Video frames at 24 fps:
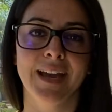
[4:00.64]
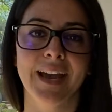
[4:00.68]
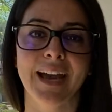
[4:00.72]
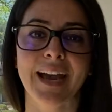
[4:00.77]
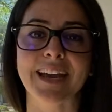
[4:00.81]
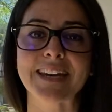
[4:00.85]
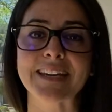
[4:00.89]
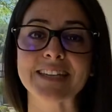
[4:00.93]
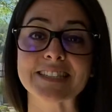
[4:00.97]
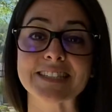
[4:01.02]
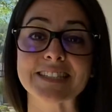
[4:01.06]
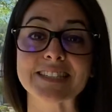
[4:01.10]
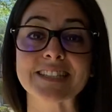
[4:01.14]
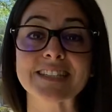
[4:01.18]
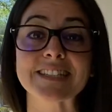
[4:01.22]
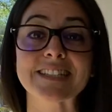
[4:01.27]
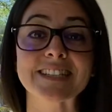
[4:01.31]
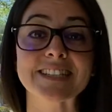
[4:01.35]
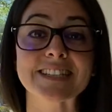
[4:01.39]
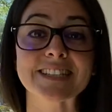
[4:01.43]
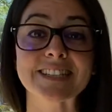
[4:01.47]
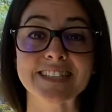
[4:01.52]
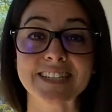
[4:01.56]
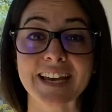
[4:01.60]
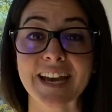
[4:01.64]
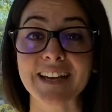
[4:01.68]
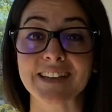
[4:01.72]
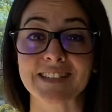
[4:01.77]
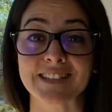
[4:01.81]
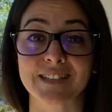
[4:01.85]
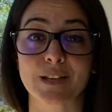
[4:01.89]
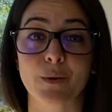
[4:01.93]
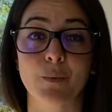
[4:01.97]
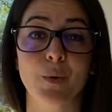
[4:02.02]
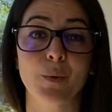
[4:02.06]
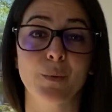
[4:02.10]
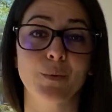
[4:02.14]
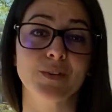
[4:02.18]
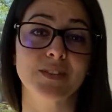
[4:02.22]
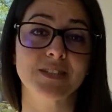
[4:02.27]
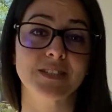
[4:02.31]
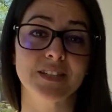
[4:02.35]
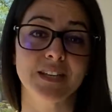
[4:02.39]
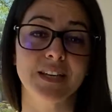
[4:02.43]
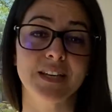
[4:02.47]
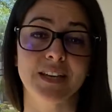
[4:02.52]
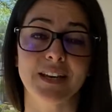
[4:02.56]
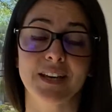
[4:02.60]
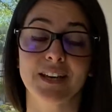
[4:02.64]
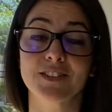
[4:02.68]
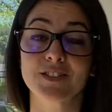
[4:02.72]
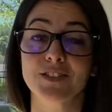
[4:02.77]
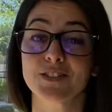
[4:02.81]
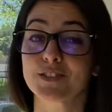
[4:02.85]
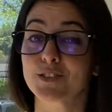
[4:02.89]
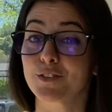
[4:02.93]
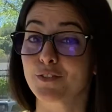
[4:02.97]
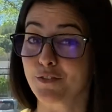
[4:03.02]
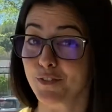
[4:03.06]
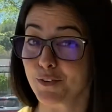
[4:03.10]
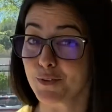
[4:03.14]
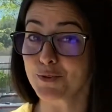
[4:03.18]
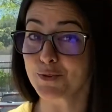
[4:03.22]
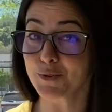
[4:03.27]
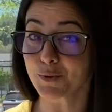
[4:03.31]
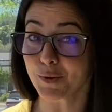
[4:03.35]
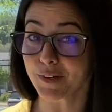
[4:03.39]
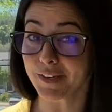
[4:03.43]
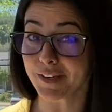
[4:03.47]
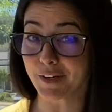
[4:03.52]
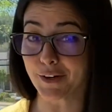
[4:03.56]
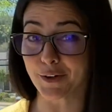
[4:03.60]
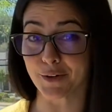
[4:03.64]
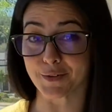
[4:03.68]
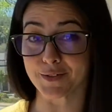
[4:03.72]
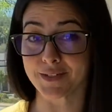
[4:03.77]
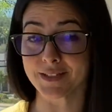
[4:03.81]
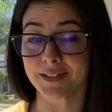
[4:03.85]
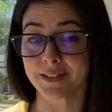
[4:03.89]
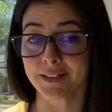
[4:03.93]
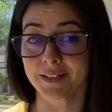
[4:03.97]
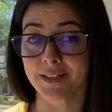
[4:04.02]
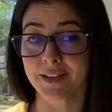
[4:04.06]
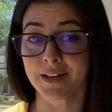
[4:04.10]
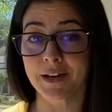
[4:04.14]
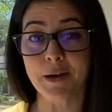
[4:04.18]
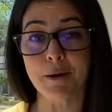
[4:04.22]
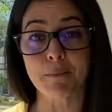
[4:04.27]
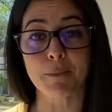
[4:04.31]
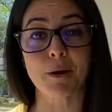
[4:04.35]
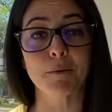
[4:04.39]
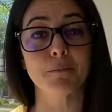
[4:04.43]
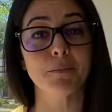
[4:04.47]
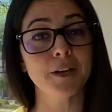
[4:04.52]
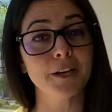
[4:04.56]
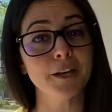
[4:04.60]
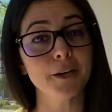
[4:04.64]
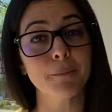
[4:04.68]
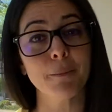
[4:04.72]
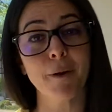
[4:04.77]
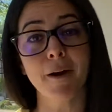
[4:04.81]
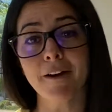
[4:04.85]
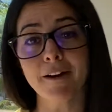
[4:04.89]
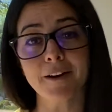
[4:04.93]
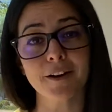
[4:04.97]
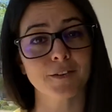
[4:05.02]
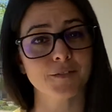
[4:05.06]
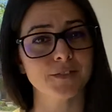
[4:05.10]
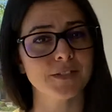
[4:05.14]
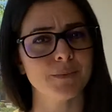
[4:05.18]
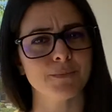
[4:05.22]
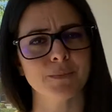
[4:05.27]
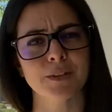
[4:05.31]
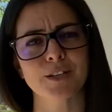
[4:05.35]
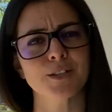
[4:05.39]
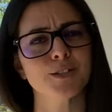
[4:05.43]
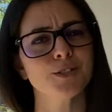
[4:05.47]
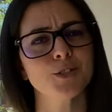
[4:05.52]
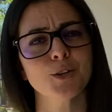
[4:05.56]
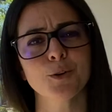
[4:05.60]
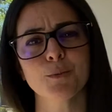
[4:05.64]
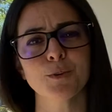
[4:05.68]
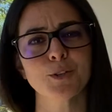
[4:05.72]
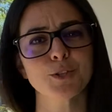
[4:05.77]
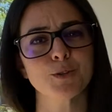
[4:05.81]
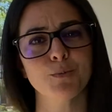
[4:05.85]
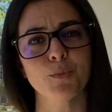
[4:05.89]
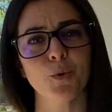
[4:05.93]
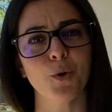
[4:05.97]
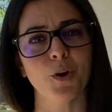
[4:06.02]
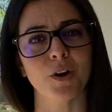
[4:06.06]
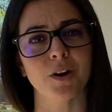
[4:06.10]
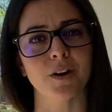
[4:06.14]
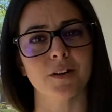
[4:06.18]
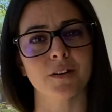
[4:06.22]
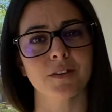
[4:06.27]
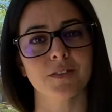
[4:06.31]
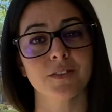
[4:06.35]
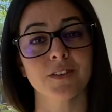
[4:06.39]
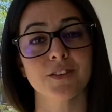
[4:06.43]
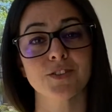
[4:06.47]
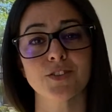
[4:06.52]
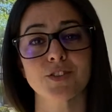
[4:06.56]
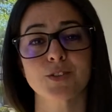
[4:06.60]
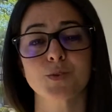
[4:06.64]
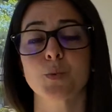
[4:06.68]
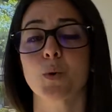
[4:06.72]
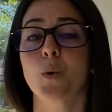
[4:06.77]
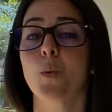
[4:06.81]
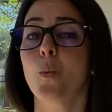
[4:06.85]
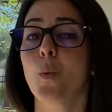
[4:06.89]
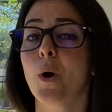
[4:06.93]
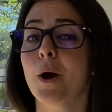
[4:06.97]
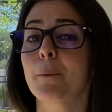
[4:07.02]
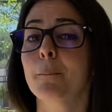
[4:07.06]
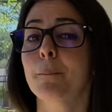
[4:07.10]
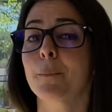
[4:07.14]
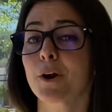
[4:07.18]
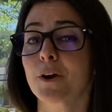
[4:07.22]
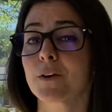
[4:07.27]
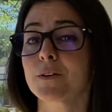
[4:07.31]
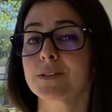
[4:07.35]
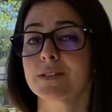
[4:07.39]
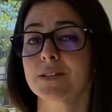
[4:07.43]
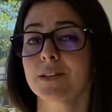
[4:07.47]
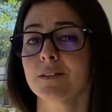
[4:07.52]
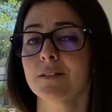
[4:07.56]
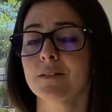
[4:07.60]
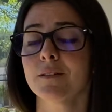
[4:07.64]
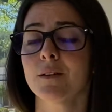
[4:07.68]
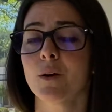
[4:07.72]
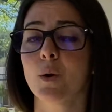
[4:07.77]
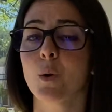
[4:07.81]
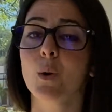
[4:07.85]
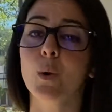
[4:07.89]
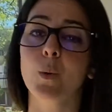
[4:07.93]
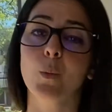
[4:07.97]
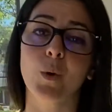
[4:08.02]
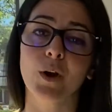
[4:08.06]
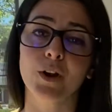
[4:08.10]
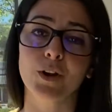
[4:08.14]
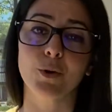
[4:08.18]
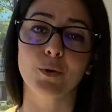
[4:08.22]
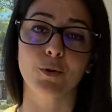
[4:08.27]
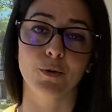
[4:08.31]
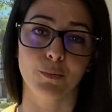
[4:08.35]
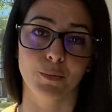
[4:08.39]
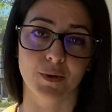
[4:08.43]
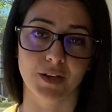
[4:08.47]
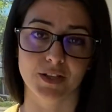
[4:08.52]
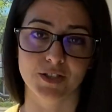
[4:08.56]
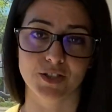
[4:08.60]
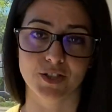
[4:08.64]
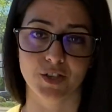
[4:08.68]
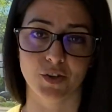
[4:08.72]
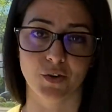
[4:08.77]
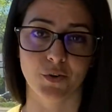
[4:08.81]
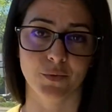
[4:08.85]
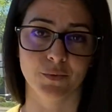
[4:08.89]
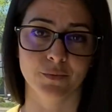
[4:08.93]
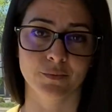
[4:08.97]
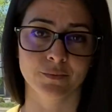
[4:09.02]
And it's the success that we will see in just a few short years by being a part of something so much more than just what one person or one group can do.